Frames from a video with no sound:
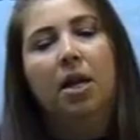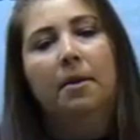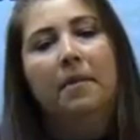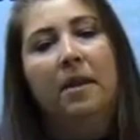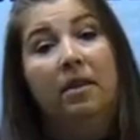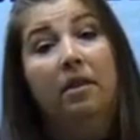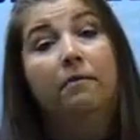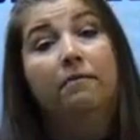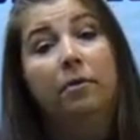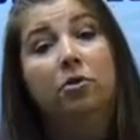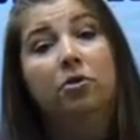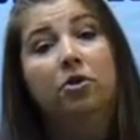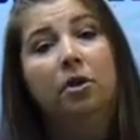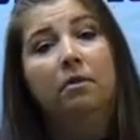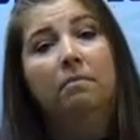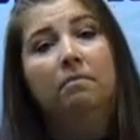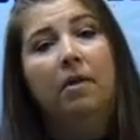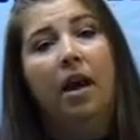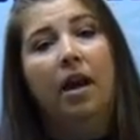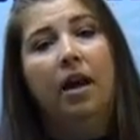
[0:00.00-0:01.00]
in the
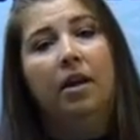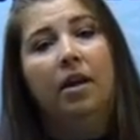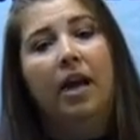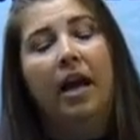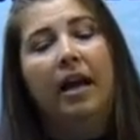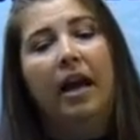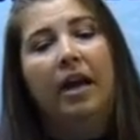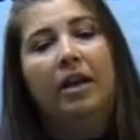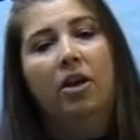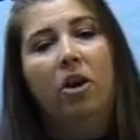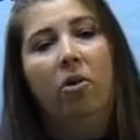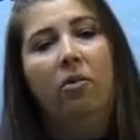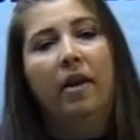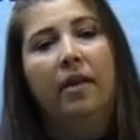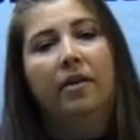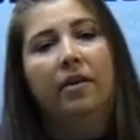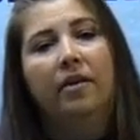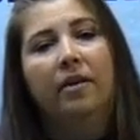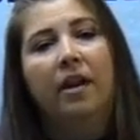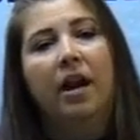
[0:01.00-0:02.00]
future. I know
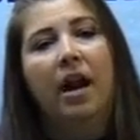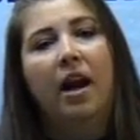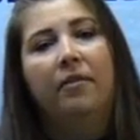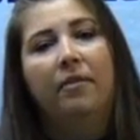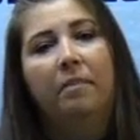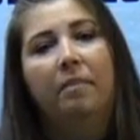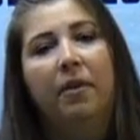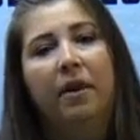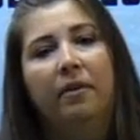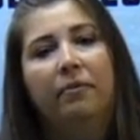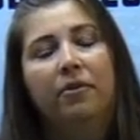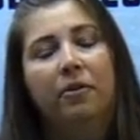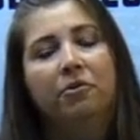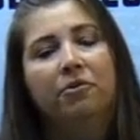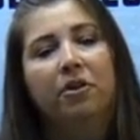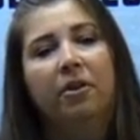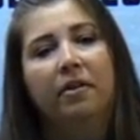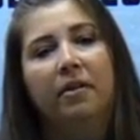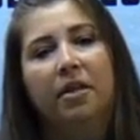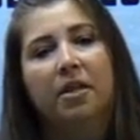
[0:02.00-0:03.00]
that they're going to have a big
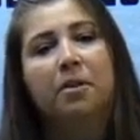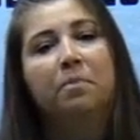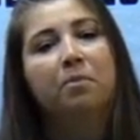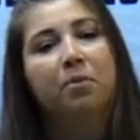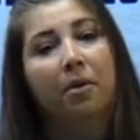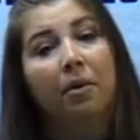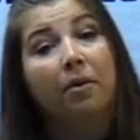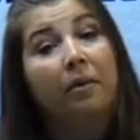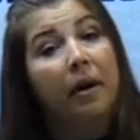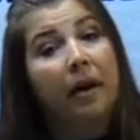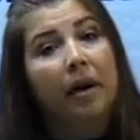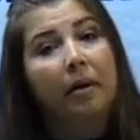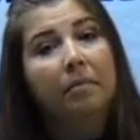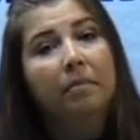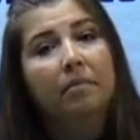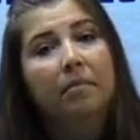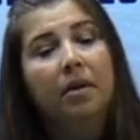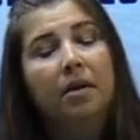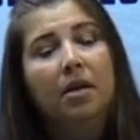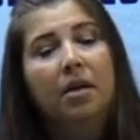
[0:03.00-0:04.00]
future in this
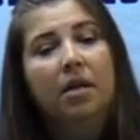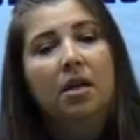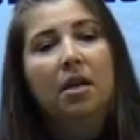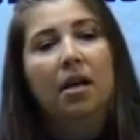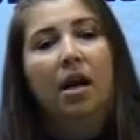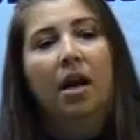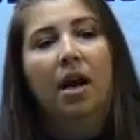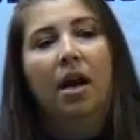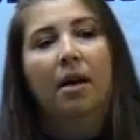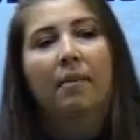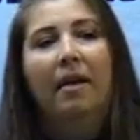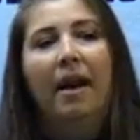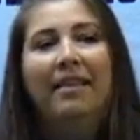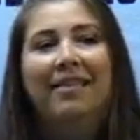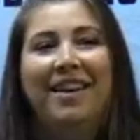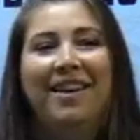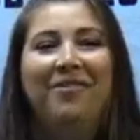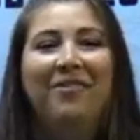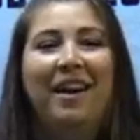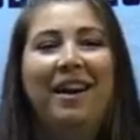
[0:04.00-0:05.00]
program. I
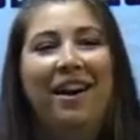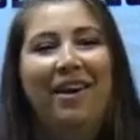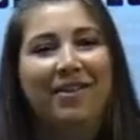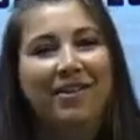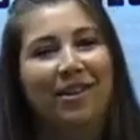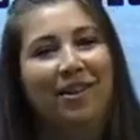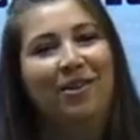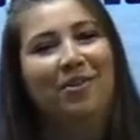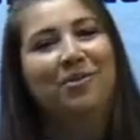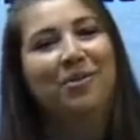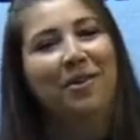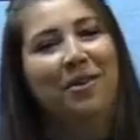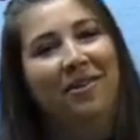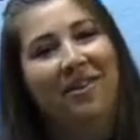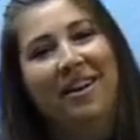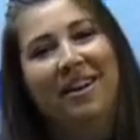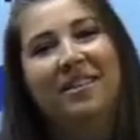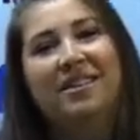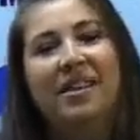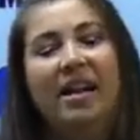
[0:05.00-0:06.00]
think right now it's a little too
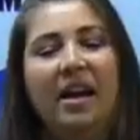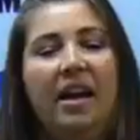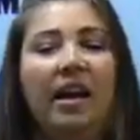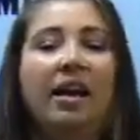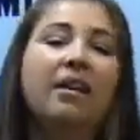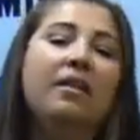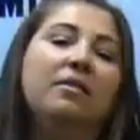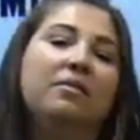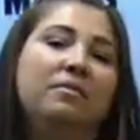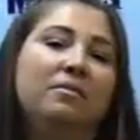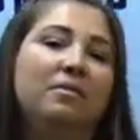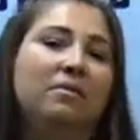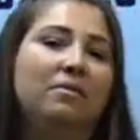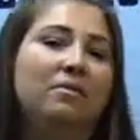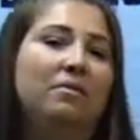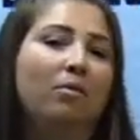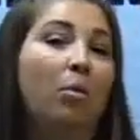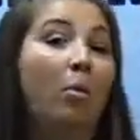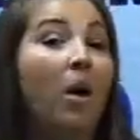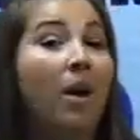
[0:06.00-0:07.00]
early to say
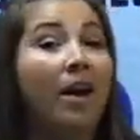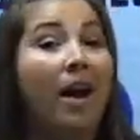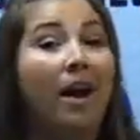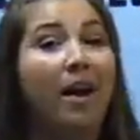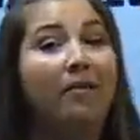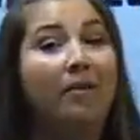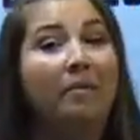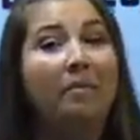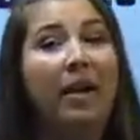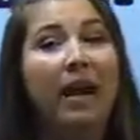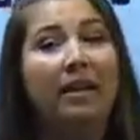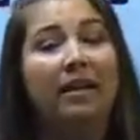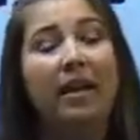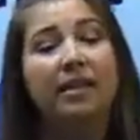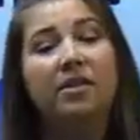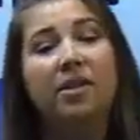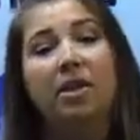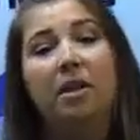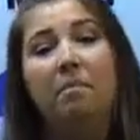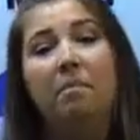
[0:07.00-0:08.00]
what kind of impact
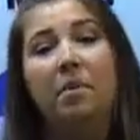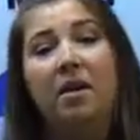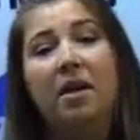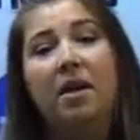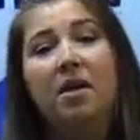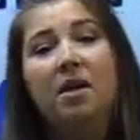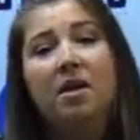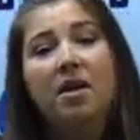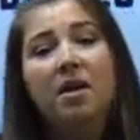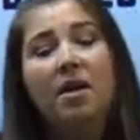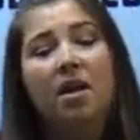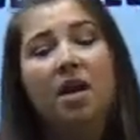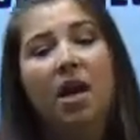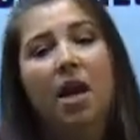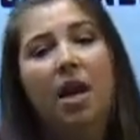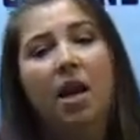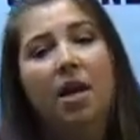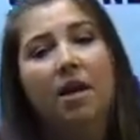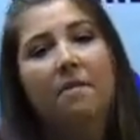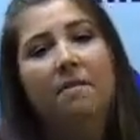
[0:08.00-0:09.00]
that's going to be.
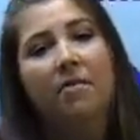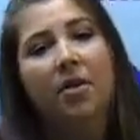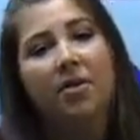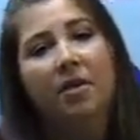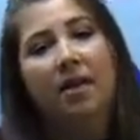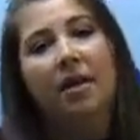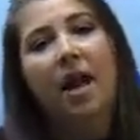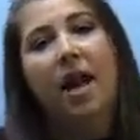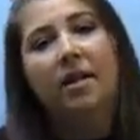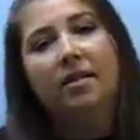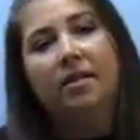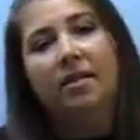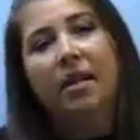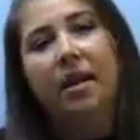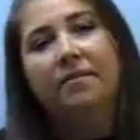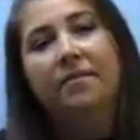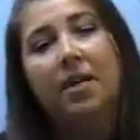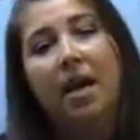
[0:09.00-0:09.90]
There's a lot of